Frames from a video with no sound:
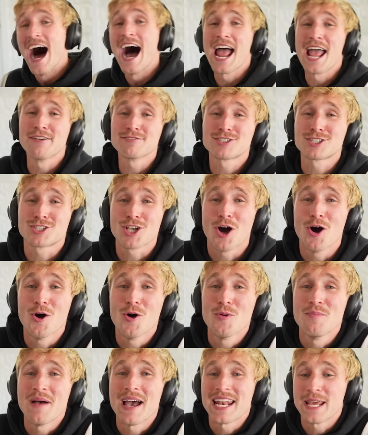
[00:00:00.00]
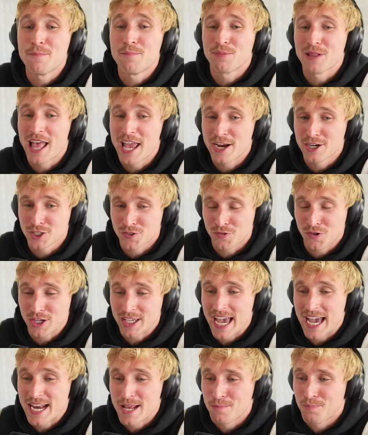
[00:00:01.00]
I have so many players for
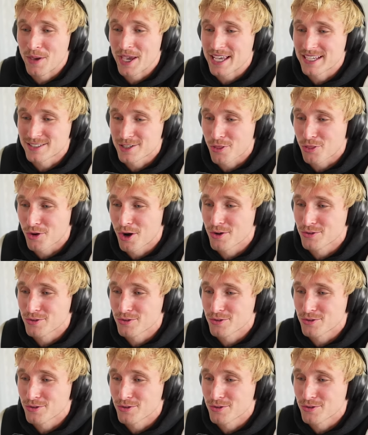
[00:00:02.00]
Kenny Pickett to throw